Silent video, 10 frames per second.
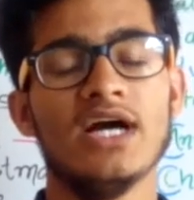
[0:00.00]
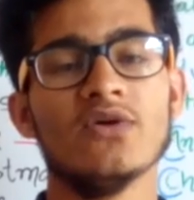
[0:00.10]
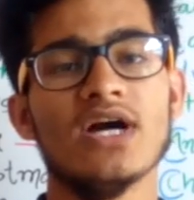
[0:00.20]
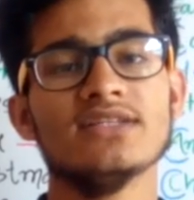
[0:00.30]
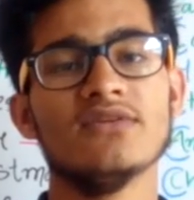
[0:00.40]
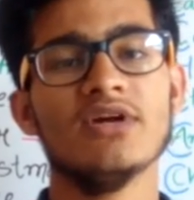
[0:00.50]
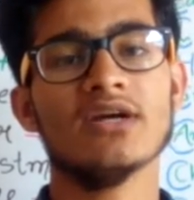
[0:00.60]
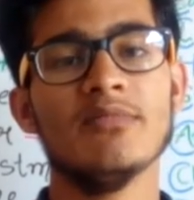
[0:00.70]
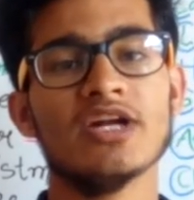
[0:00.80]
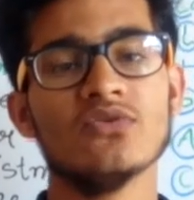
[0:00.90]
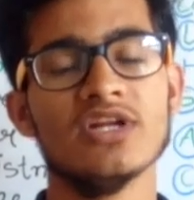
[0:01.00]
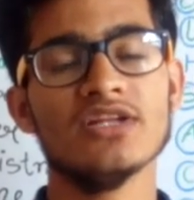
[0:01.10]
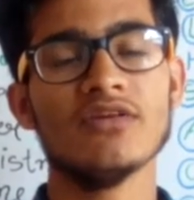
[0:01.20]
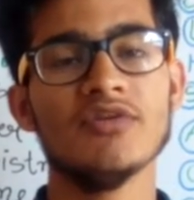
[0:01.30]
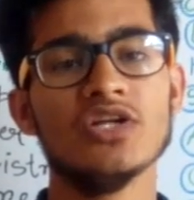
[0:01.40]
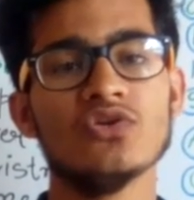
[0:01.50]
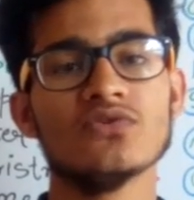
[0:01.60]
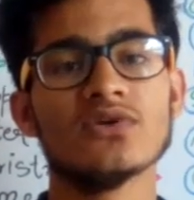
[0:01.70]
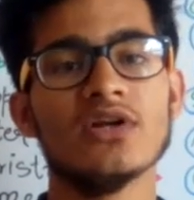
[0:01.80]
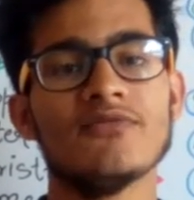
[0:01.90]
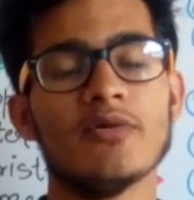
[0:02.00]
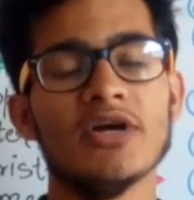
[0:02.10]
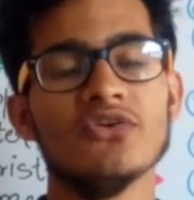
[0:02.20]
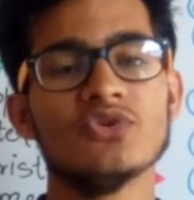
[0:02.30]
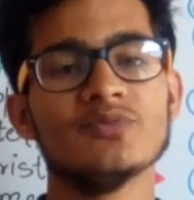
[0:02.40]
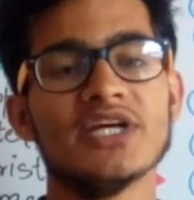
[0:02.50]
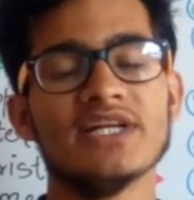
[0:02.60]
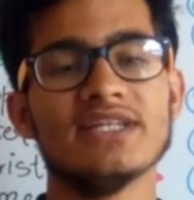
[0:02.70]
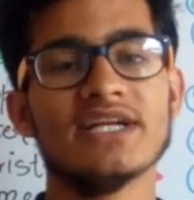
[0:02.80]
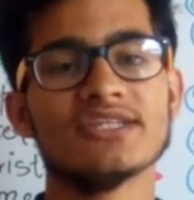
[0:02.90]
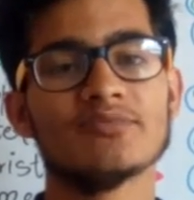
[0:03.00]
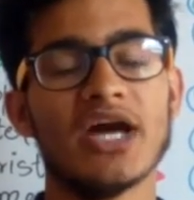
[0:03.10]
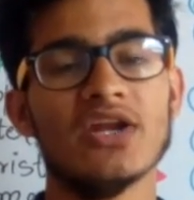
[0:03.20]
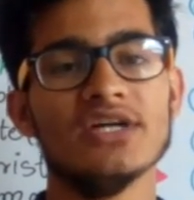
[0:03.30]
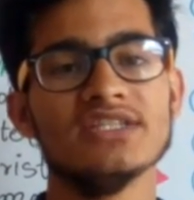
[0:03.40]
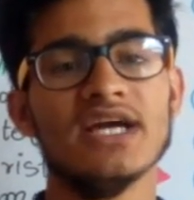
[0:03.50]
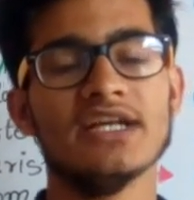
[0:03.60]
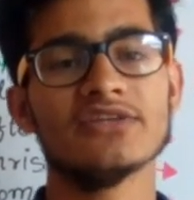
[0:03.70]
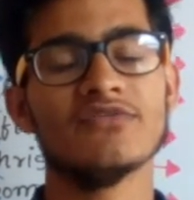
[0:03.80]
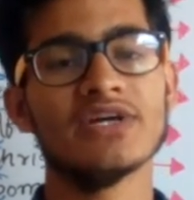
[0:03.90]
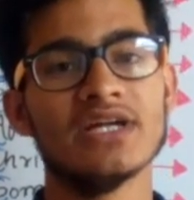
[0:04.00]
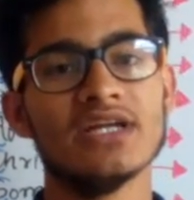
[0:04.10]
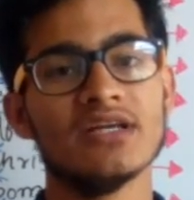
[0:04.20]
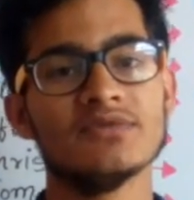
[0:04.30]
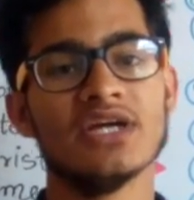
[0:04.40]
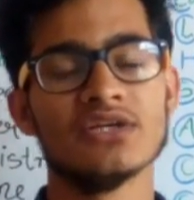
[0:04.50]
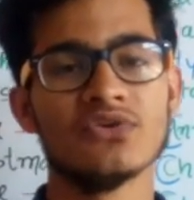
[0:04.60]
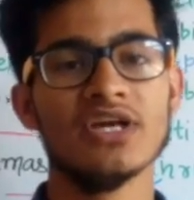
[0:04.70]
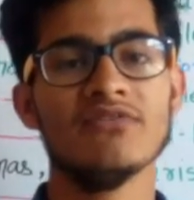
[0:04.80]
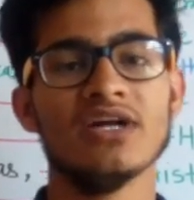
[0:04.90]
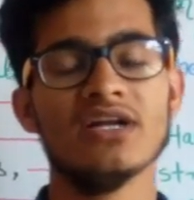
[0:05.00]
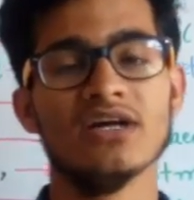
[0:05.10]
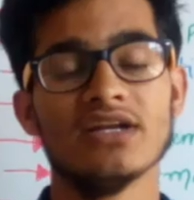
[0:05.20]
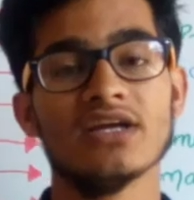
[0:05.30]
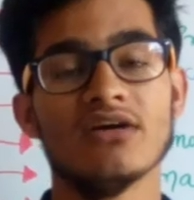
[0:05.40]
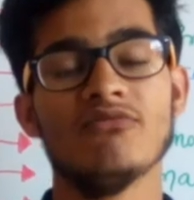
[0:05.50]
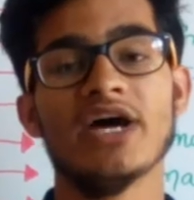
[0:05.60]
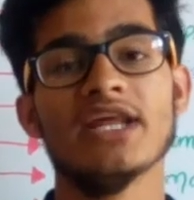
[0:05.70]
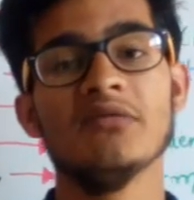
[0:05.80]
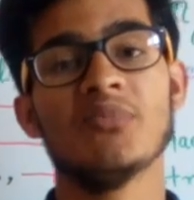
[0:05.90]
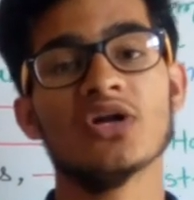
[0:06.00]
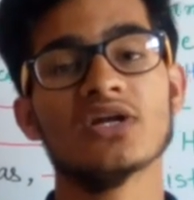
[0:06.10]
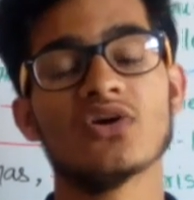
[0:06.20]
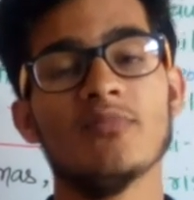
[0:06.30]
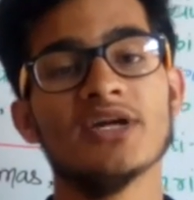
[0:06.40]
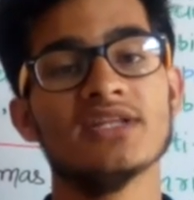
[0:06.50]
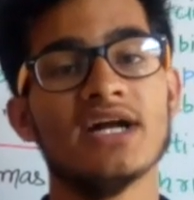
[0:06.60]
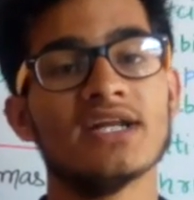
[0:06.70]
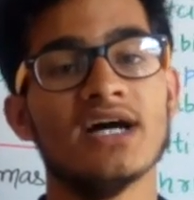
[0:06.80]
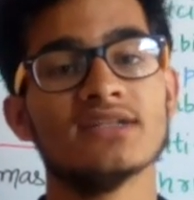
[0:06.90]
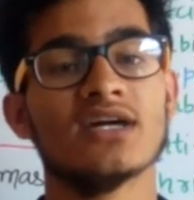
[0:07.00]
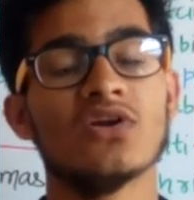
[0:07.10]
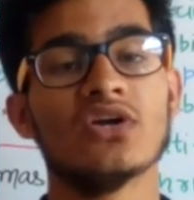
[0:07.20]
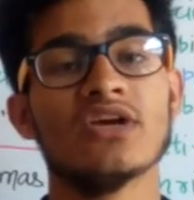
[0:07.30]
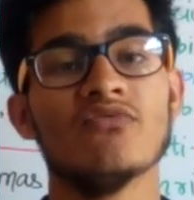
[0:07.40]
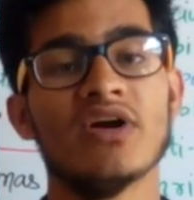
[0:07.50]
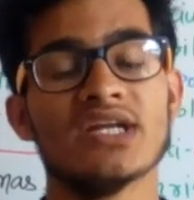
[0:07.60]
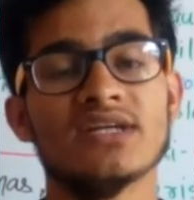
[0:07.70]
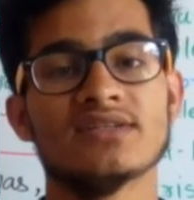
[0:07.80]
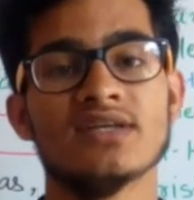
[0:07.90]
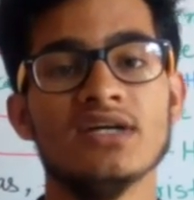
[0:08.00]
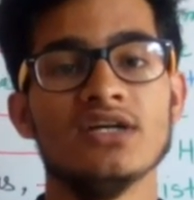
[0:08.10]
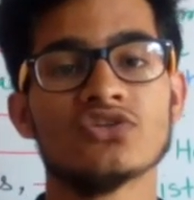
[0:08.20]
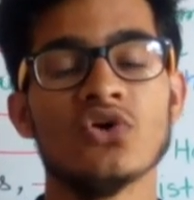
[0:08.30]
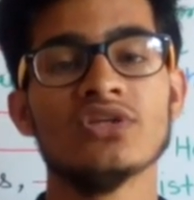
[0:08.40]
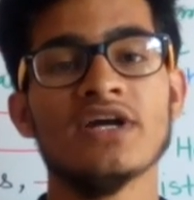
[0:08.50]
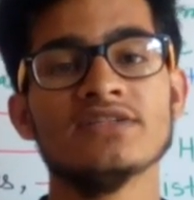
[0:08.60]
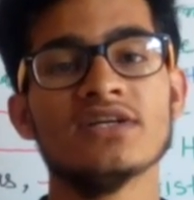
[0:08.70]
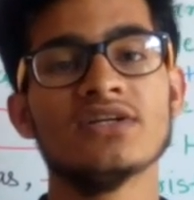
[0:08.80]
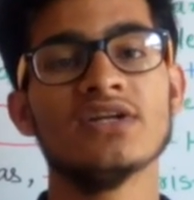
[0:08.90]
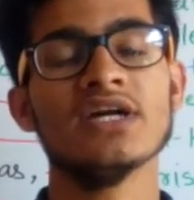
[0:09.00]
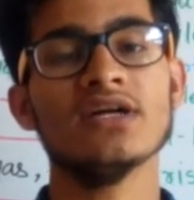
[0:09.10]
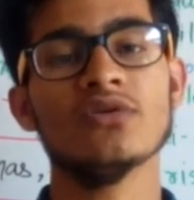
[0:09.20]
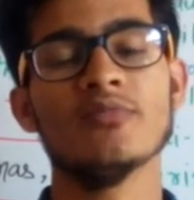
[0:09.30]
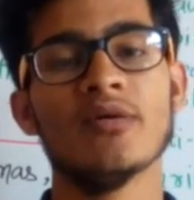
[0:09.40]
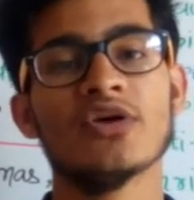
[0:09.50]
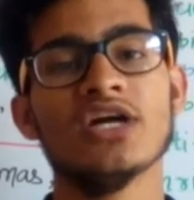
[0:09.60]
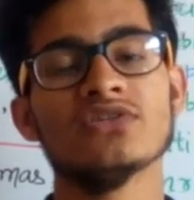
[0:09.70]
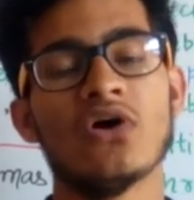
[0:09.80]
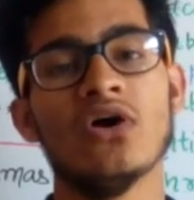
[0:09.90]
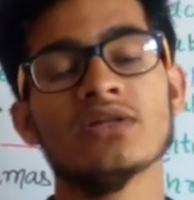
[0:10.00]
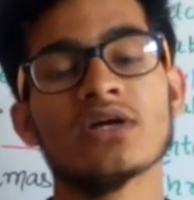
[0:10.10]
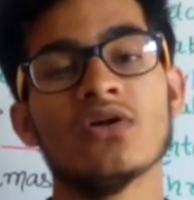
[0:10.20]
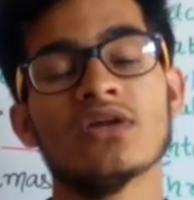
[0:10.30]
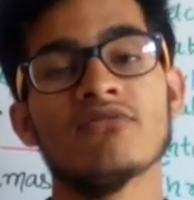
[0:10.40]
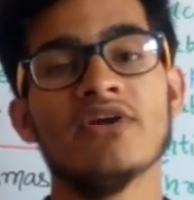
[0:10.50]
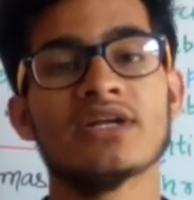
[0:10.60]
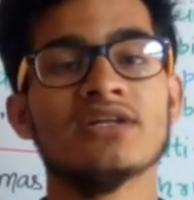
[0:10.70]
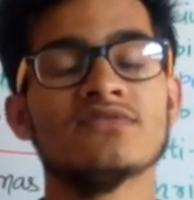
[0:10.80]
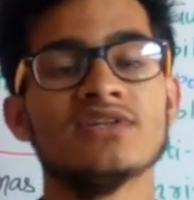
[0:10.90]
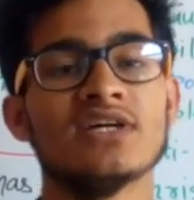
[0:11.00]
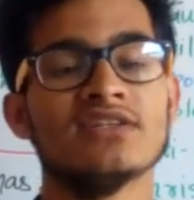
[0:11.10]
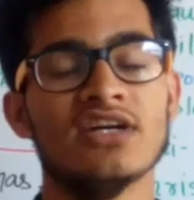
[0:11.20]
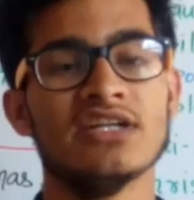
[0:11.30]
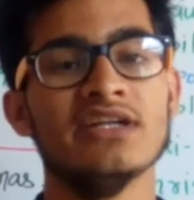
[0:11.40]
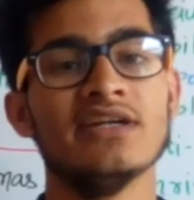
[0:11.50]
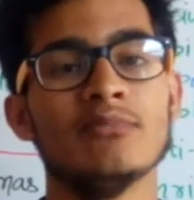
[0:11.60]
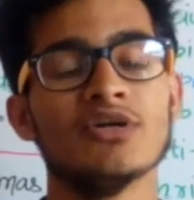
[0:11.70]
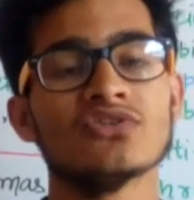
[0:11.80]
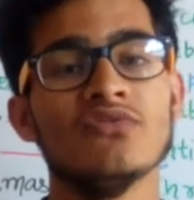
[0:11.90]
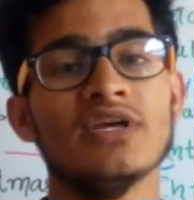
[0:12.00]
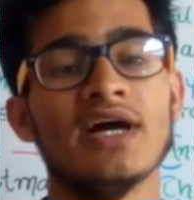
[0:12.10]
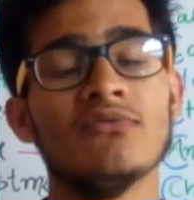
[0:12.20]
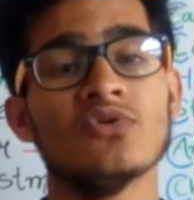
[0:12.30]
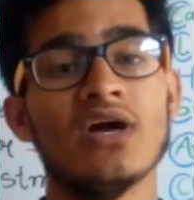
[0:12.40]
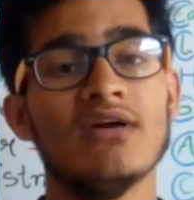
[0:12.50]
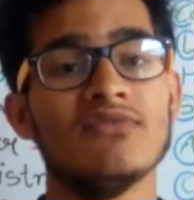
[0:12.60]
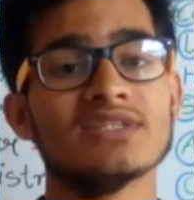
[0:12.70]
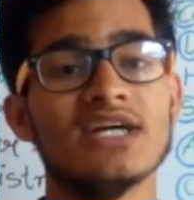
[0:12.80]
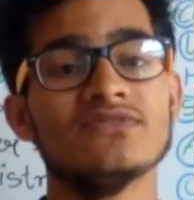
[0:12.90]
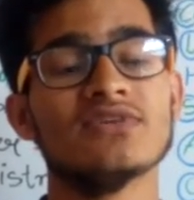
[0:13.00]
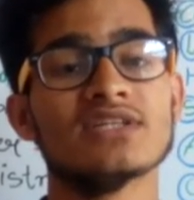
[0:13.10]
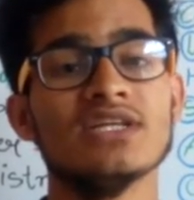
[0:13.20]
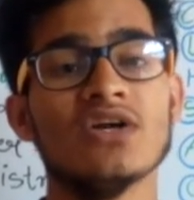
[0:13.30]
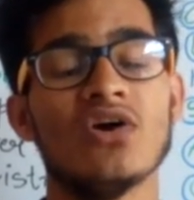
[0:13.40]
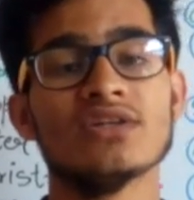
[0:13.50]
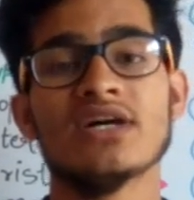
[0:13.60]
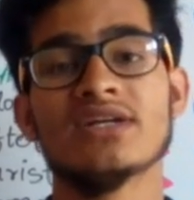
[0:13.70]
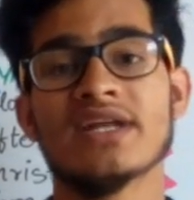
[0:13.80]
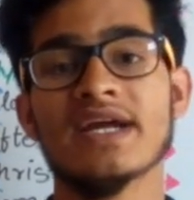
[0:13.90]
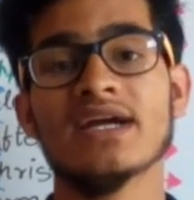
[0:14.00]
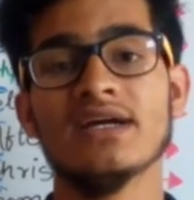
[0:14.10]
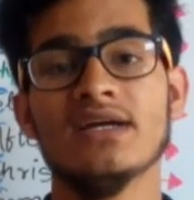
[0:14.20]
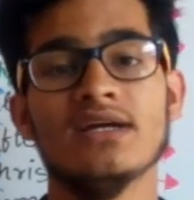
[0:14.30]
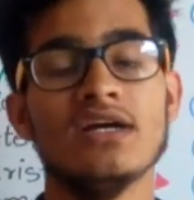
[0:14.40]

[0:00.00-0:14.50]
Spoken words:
Hello guys and welcome back to another video tutorial from my YouTube channel, that is Biology at Your Fingertips. And today we are learning a very important topic, that are the clotting factors. So there is a trick to memorize all the clotting factors, which are 13 in number. So we have to emphasize firstly on the trick,